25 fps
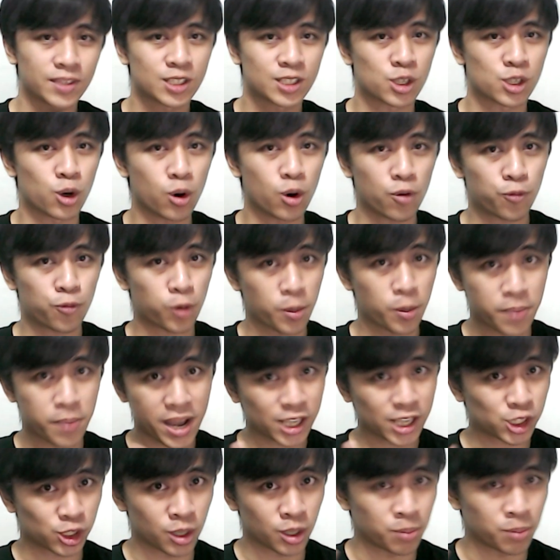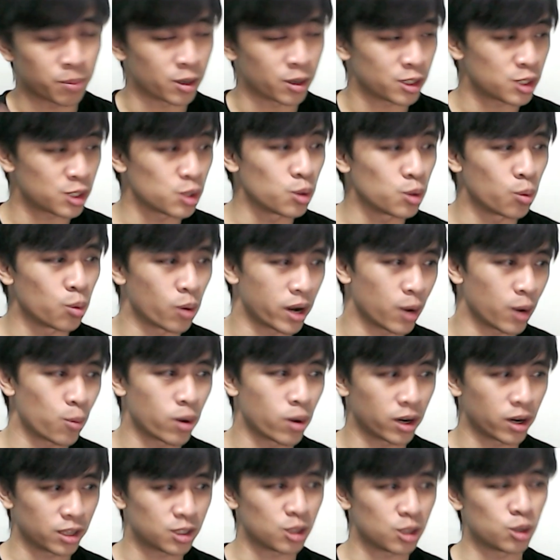So for match number 2, what I
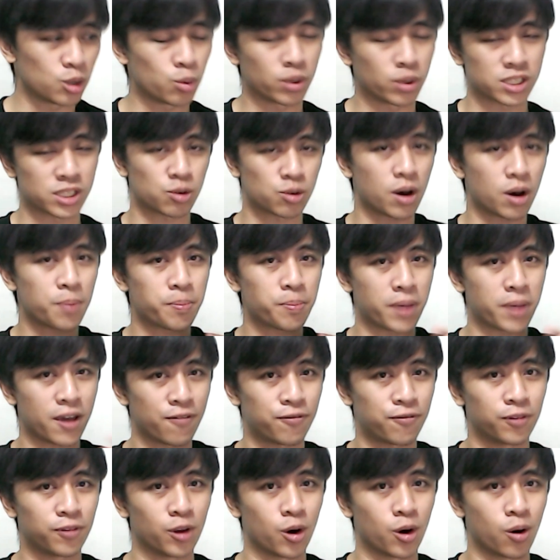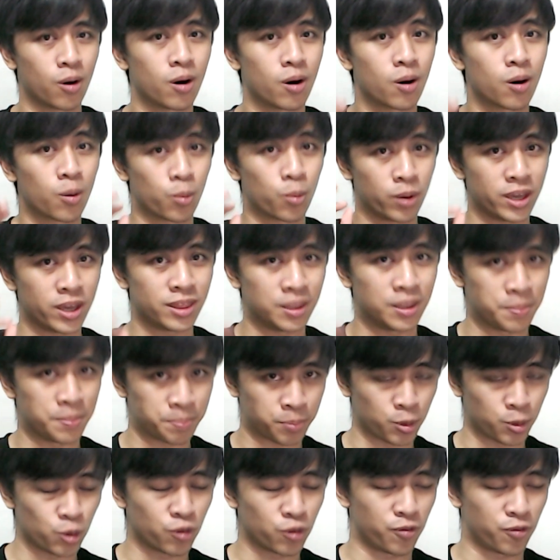wanted to do was swap my flow with
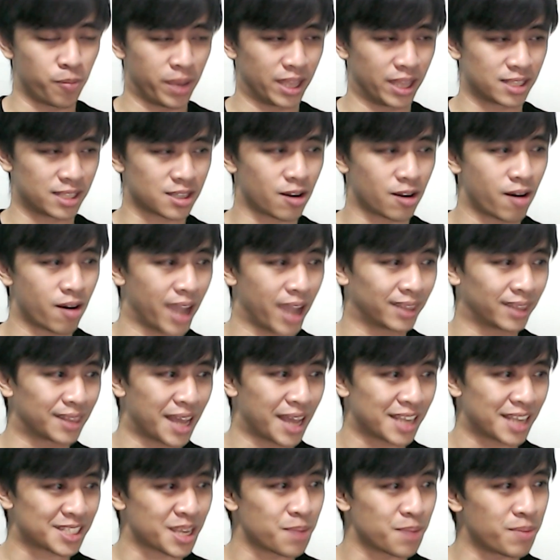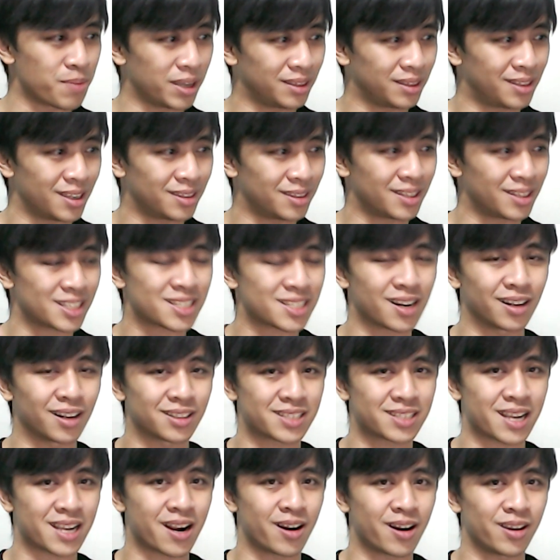improvements, alright? Last time I did this
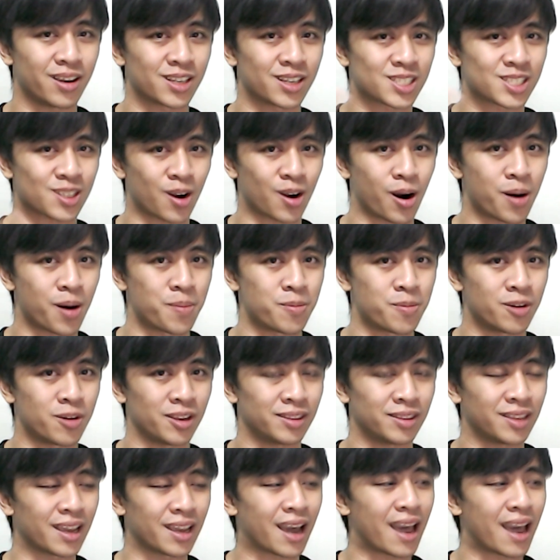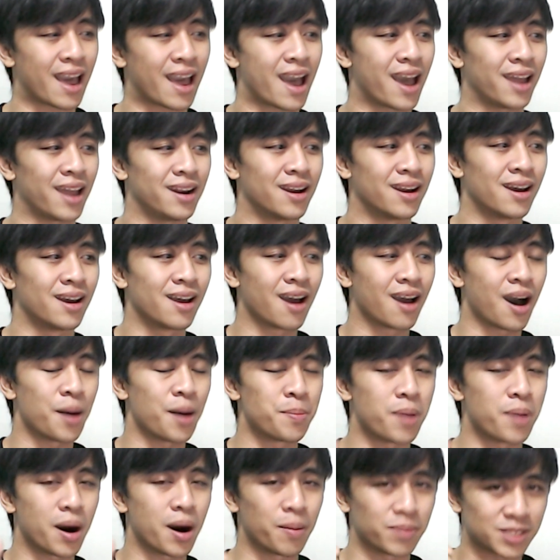Altaria Skarmory thing, I had
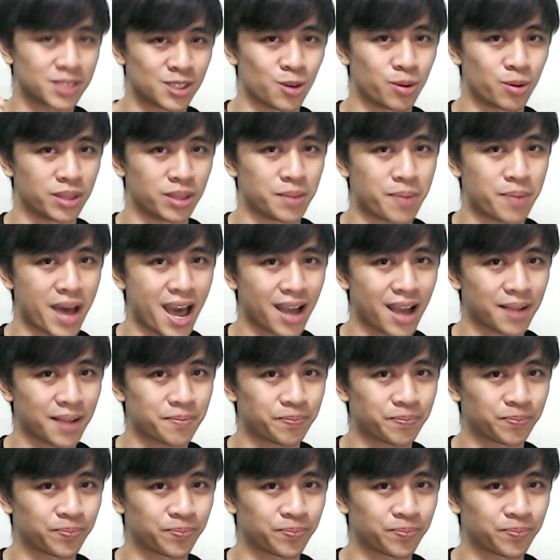Abomasnow in the back.